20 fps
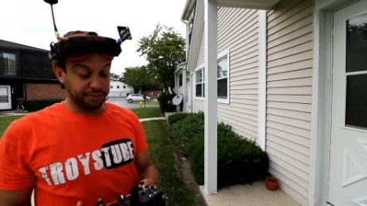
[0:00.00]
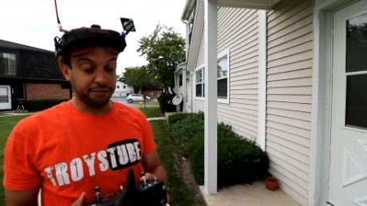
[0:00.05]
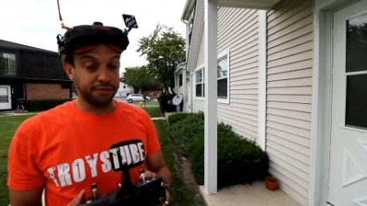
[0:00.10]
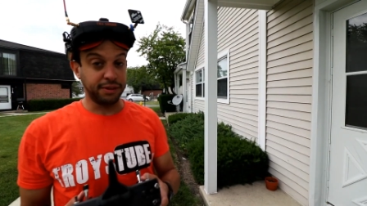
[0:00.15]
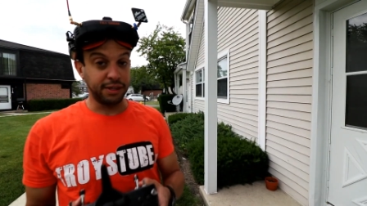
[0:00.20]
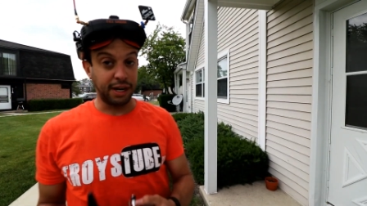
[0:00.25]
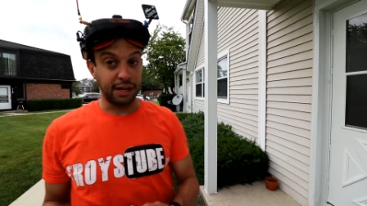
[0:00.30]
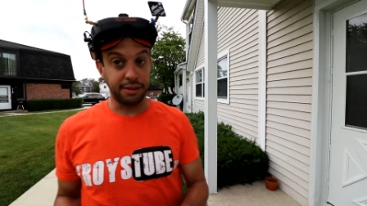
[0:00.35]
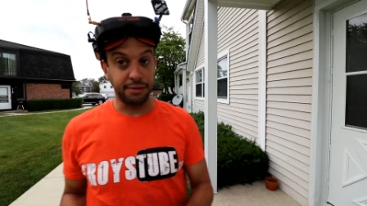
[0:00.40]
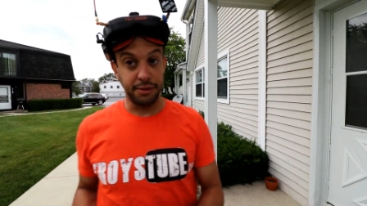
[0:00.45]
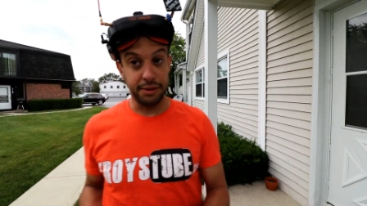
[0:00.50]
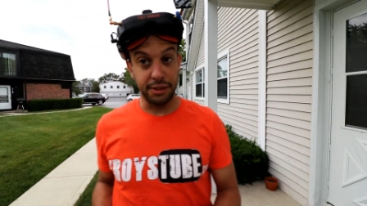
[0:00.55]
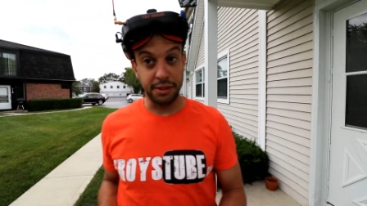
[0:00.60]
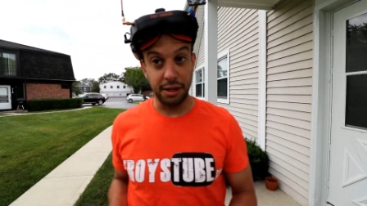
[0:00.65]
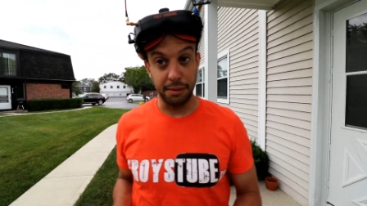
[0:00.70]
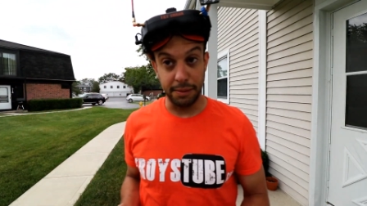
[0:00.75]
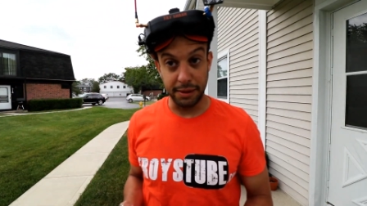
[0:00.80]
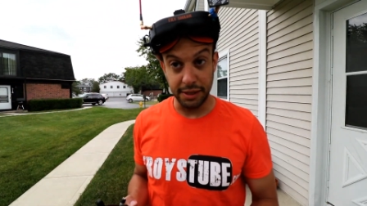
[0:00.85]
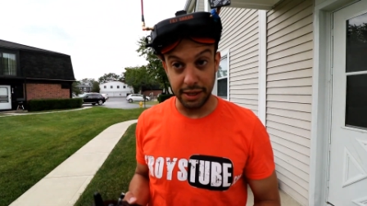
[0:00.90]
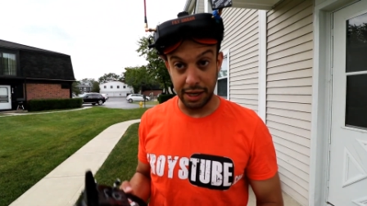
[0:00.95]
forgot to
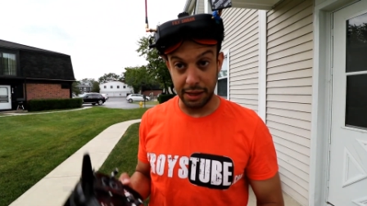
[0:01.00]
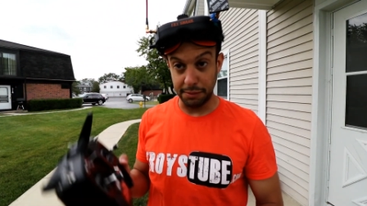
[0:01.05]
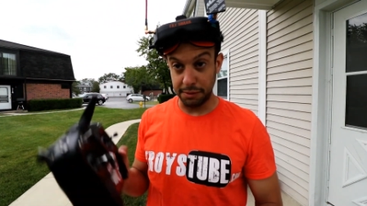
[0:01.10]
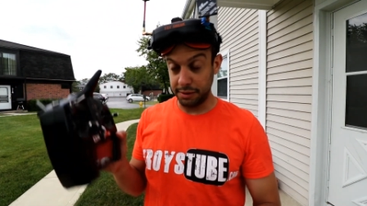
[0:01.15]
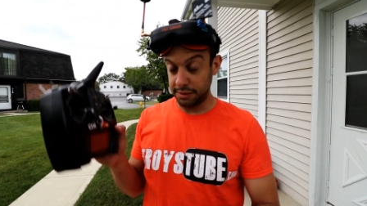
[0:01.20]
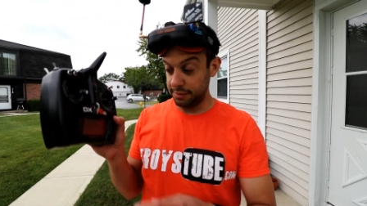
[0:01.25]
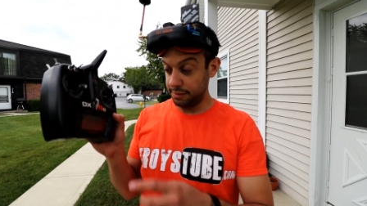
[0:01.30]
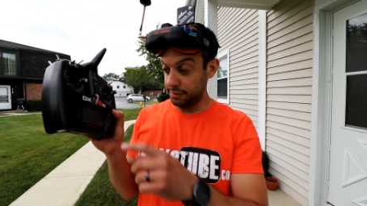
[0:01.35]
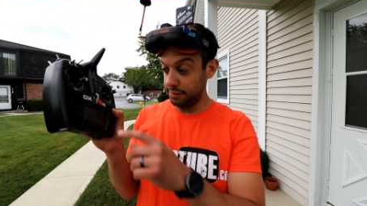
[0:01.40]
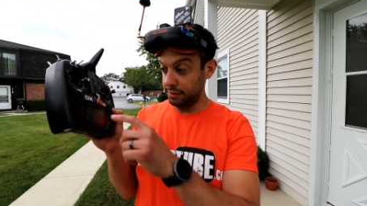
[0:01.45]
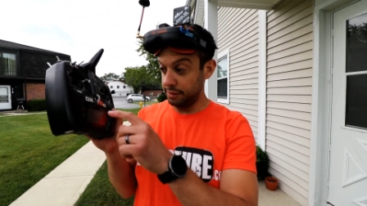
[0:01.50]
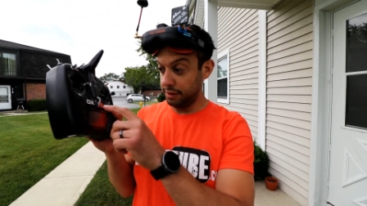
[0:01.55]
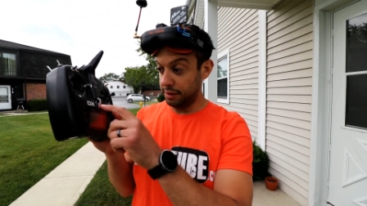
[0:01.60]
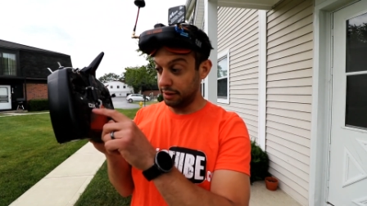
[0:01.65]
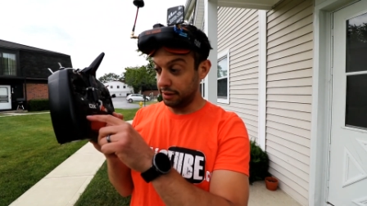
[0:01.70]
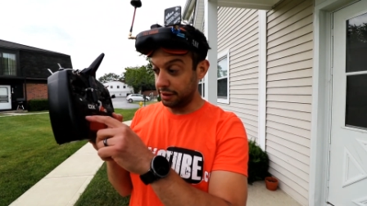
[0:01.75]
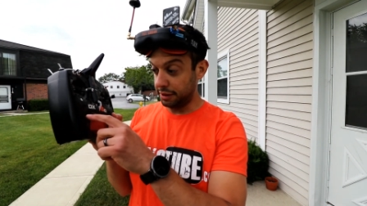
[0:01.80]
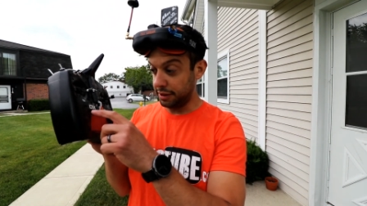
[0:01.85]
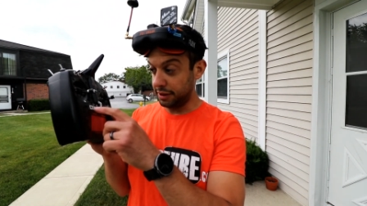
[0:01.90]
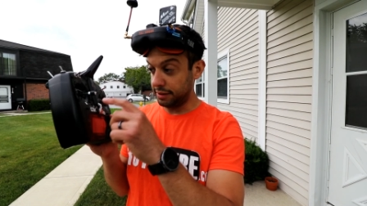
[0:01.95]
restart my timer.
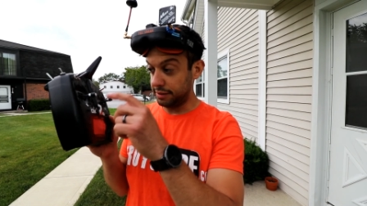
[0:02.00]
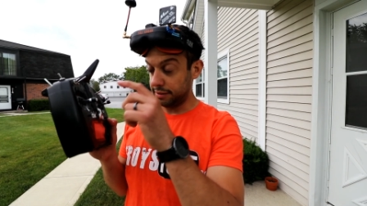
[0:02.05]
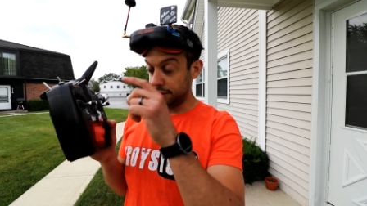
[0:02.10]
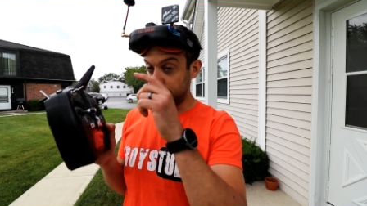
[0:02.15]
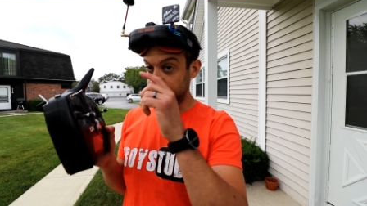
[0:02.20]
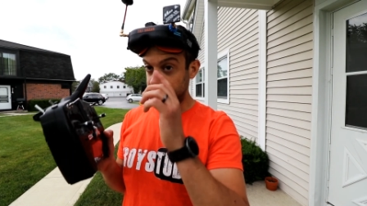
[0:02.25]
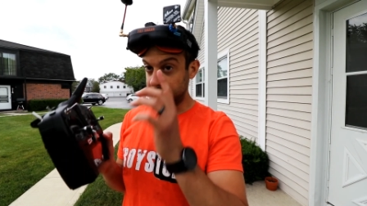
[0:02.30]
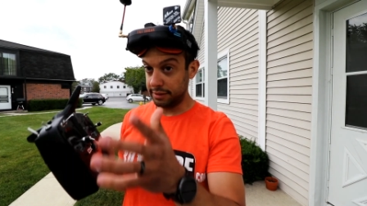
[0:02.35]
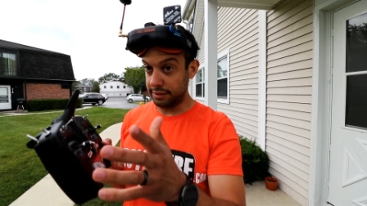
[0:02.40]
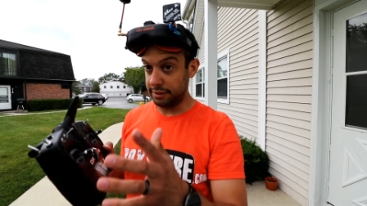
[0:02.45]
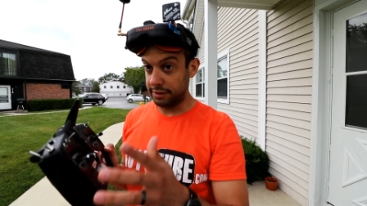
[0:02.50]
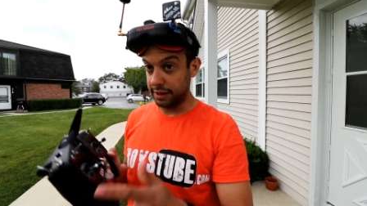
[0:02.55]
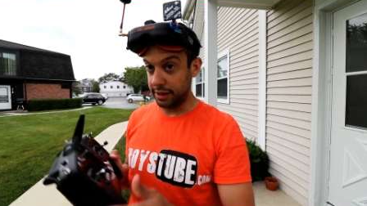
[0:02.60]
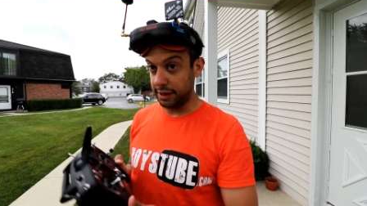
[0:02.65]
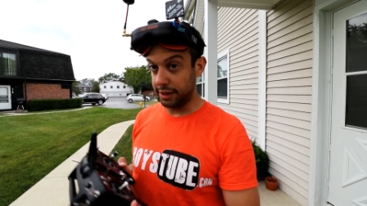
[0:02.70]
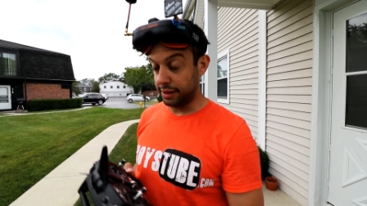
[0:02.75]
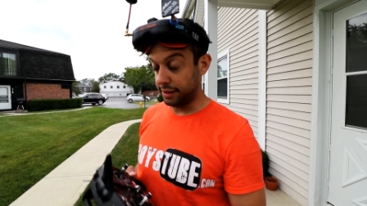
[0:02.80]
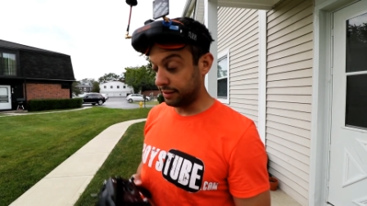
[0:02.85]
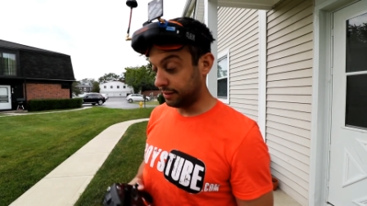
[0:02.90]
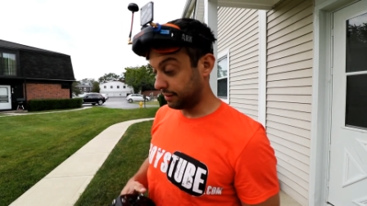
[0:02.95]
Cleared it. Let's try
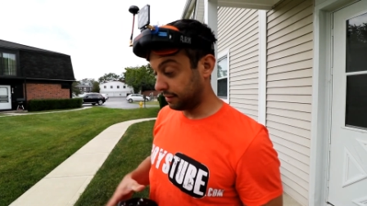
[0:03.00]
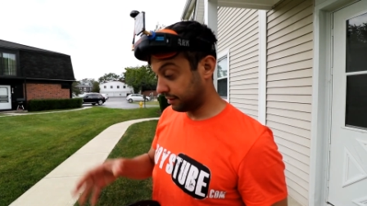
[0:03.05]
it again.